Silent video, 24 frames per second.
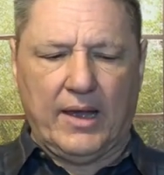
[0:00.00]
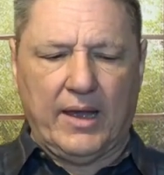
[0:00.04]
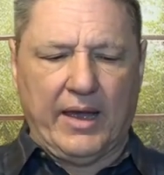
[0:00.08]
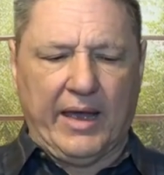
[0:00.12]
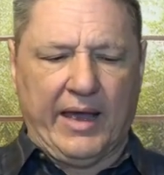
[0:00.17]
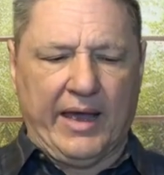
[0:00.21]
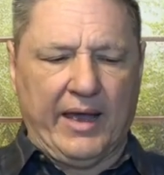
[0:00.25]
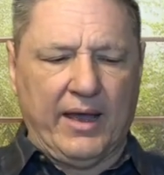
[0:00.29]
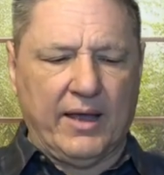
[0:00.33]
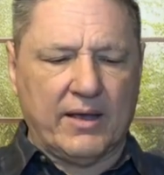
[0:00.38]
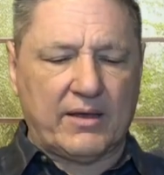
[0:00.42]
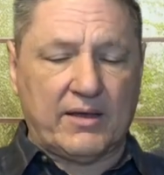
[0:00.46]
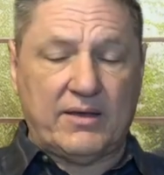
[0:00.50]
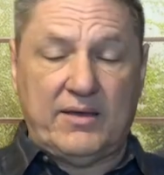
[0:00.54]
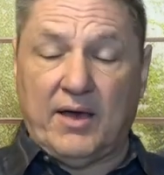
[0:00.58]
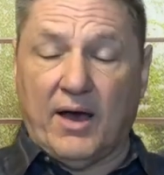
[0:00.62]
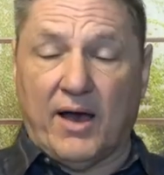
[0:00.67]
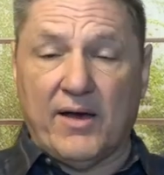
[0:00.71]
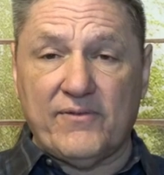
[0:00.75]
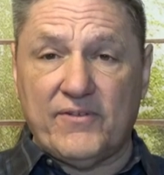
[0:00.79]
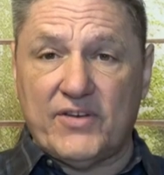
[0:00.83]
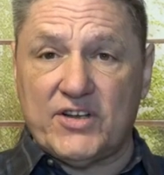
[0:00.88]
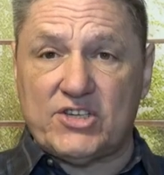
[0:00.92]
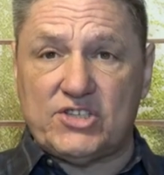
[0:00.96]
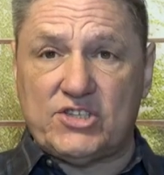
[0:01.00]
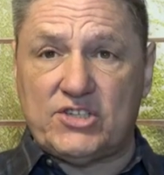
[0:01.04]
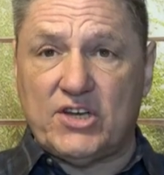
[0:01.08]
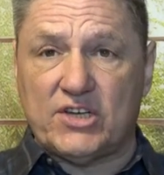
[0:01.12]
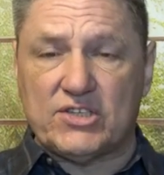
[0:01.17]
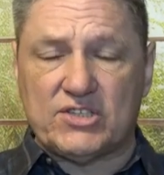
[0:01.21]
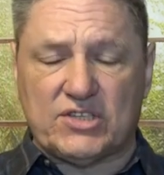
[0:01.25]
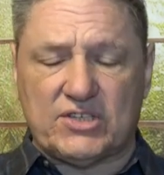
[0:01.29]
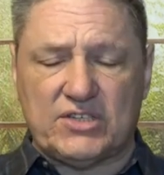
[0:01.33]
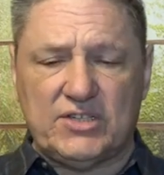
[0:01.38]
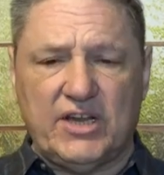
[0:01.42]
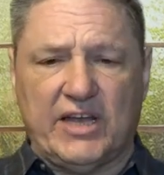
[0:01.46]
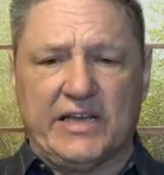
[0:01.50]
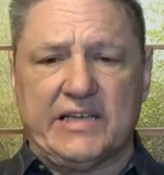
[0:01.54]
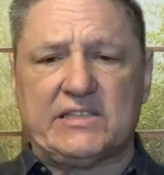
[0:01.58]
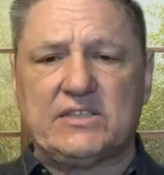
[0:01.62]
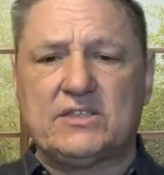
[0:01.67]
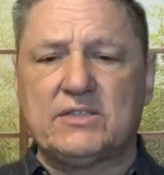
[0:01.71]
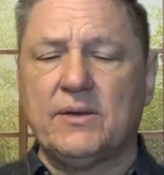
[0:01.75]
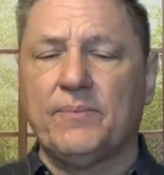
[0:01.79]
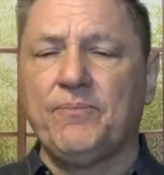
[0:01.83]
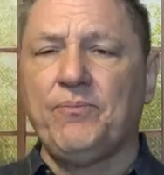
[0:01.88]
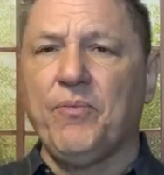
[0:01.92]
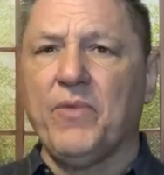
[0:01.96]
uh,
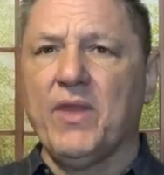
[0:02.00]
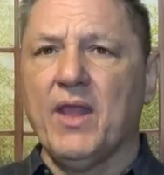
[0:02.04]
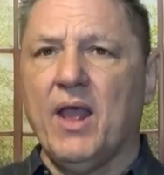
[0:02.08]
covetousness,